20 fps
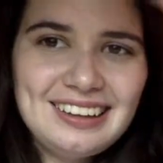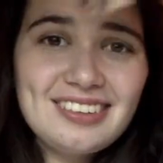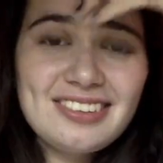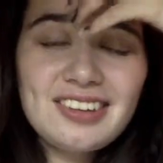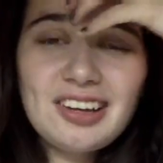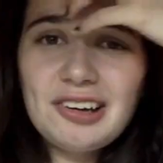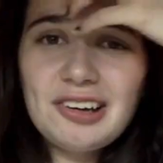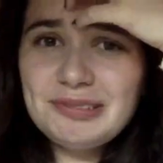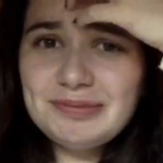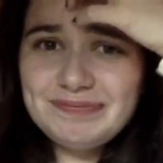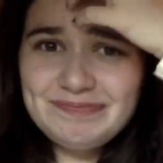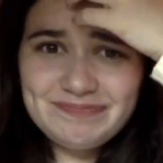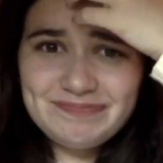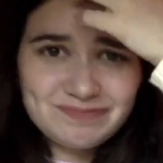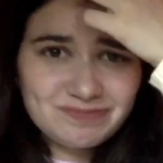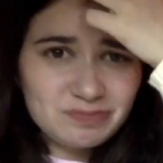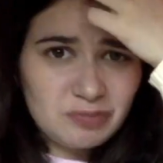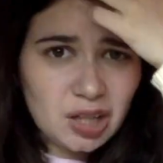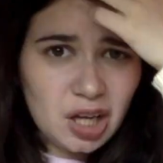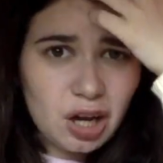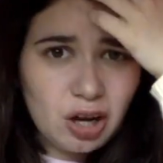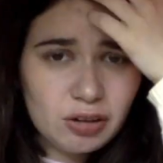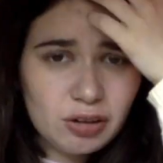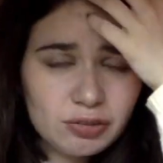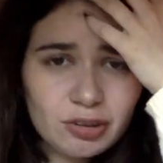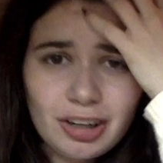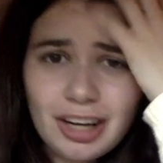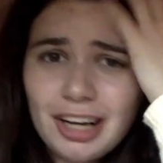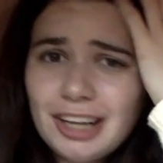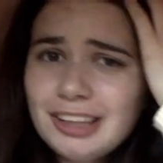So,
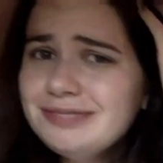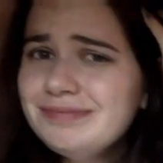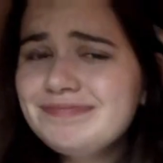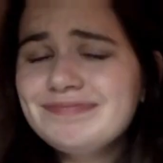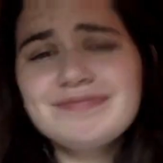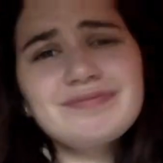overall,